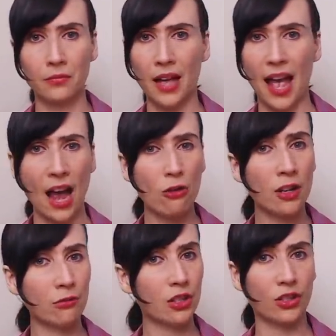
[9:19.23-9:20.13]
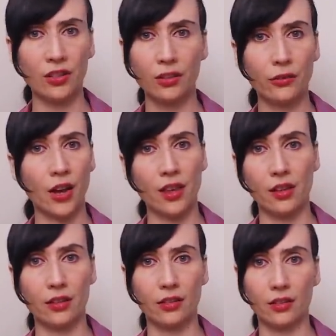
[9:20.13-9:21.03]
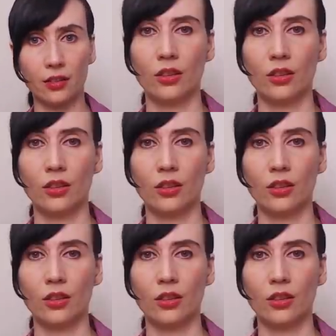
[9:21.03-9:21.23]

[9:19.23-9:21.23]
How can we justify this?